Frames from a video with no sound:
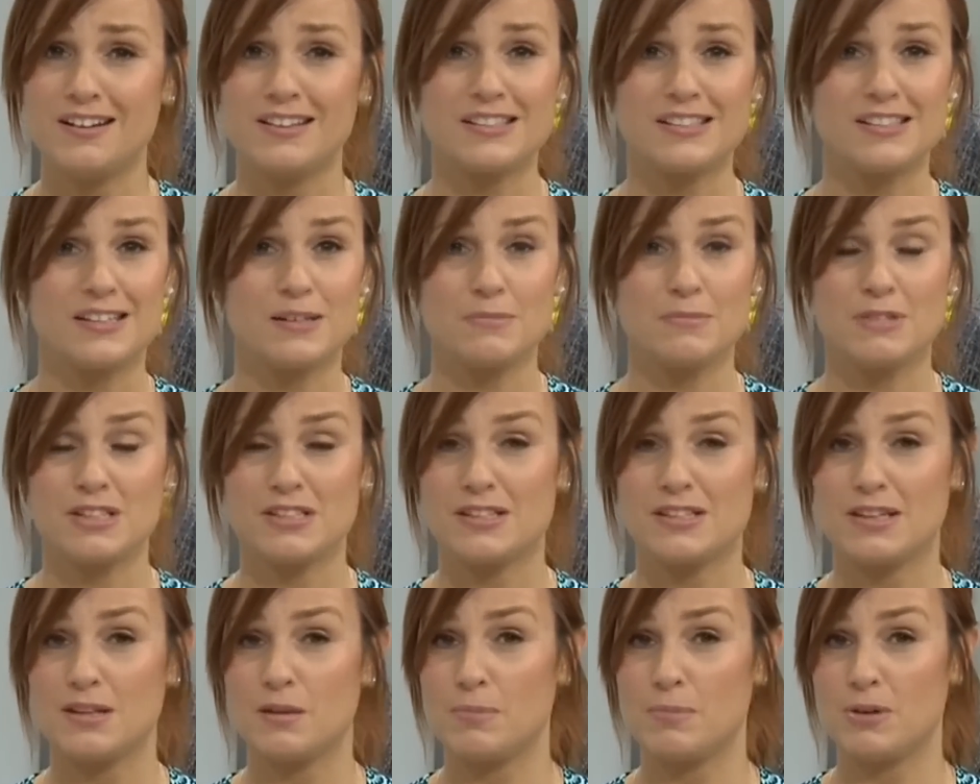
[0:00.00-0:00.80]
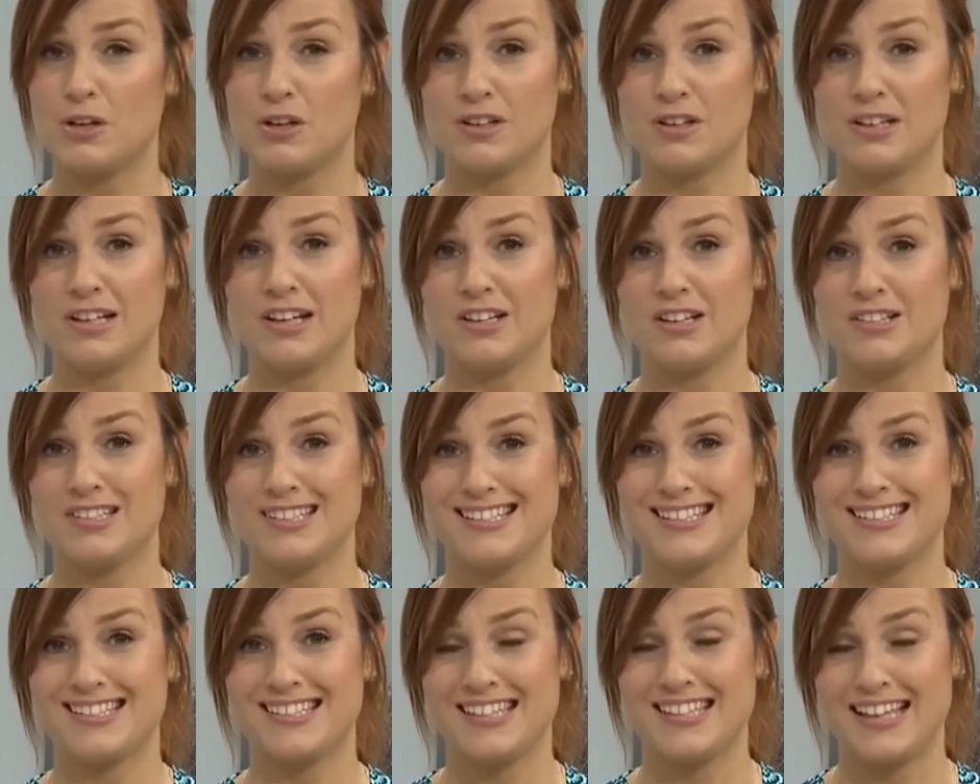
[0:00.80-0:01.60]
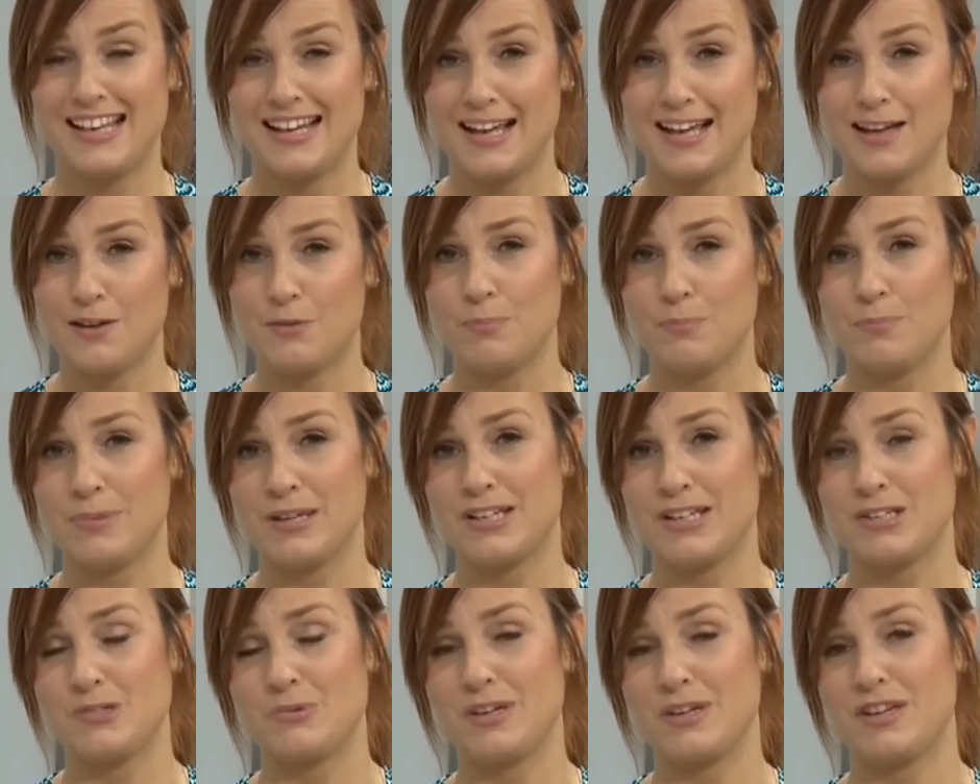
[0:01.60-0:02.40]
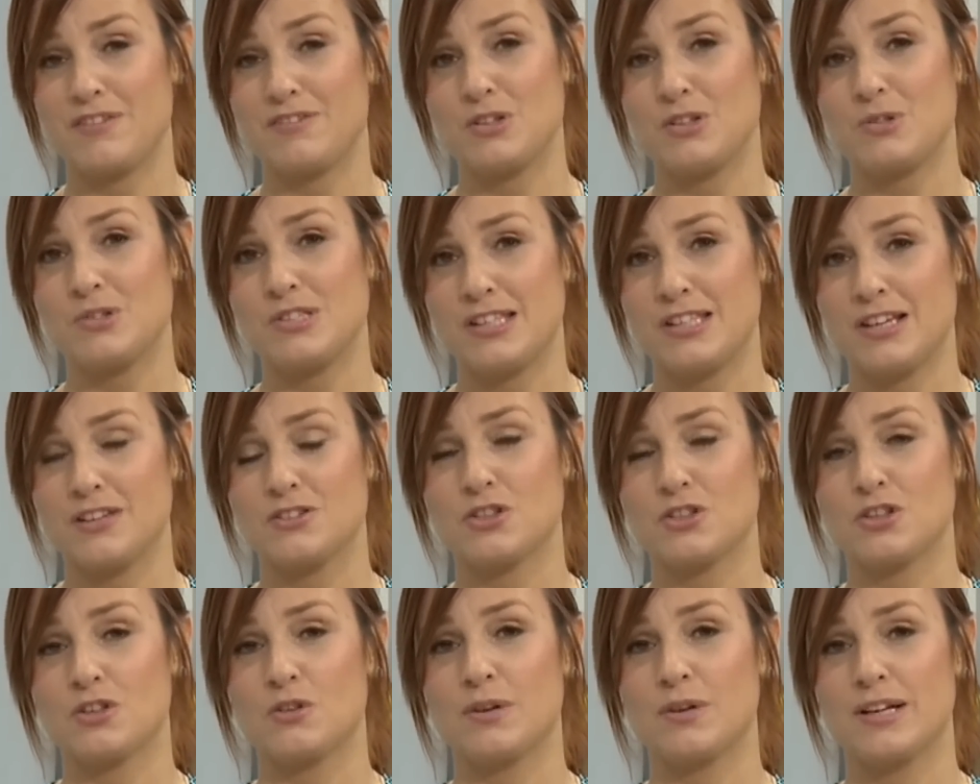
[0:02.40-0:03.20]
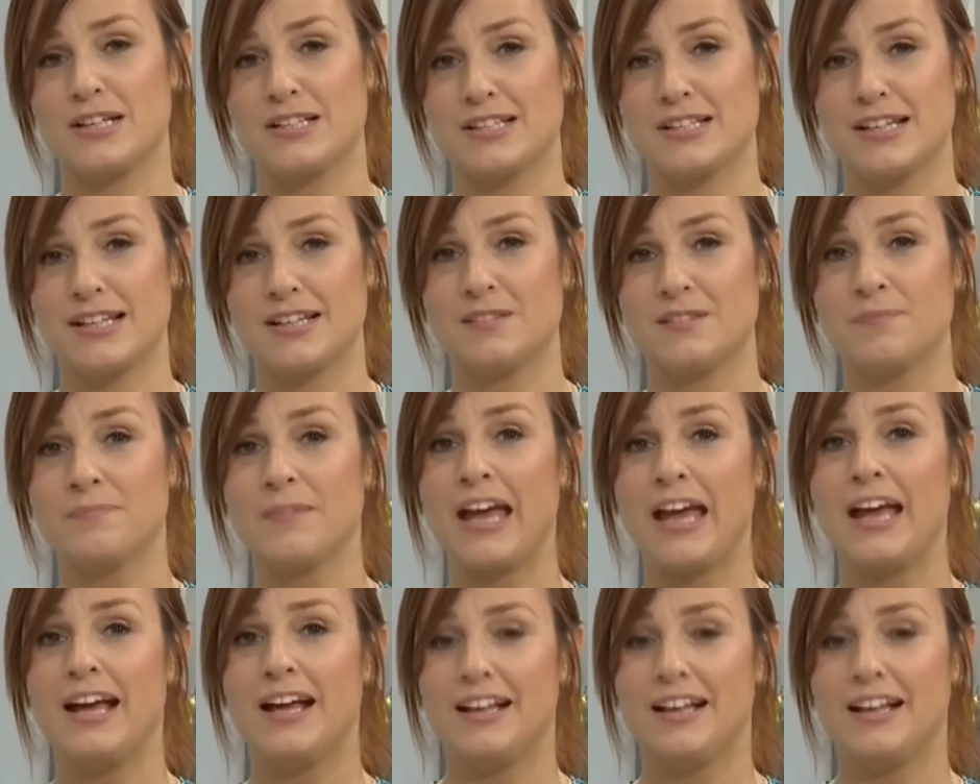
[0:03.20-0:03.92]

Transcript: I seem to see the bargain hunters sell out because we give you such a great deal.